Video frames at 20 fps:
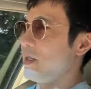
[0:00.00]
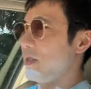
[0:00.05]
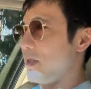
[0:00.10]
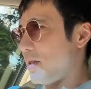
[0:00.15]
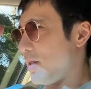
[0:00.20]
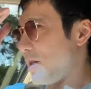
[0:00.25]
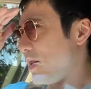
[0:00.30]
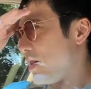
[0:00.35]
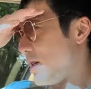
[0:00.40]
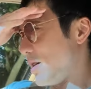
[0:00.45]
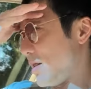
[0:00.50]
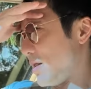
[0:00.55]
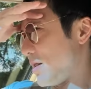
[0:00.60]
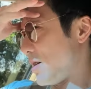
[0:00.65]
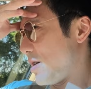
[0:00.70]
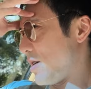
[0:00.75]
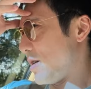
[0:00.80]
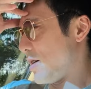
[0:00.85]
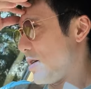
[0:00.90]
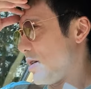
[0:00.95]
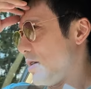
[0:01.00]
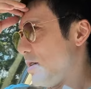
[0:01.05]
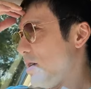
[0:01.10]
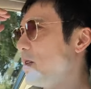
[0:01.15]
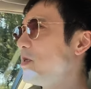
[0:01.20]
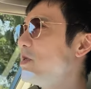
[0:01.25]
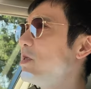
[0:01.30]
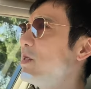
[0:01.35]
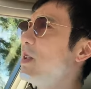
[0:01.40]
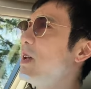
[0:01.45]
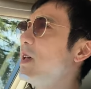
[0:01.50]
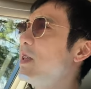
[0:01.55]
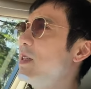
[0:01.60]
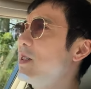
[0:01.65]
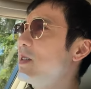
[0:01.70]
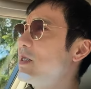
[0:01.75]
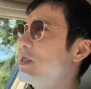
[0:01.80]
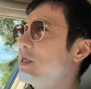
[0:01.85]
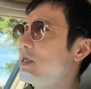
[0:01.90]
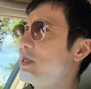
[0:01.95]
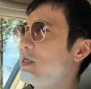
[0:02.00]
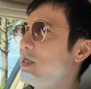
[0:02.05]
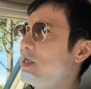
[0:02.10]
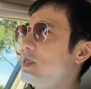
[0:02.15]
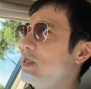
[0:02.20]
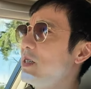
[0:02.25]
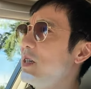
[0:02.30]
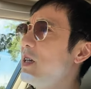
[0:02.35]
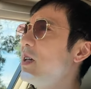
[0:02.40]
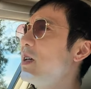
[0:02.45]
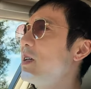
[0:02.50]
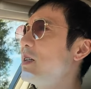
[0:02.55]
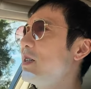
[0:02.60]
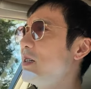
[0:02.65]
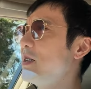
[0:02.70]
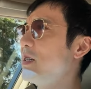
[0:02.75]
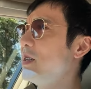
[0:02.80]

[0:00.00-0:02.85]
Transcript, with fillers: Like yesterday, there's this kid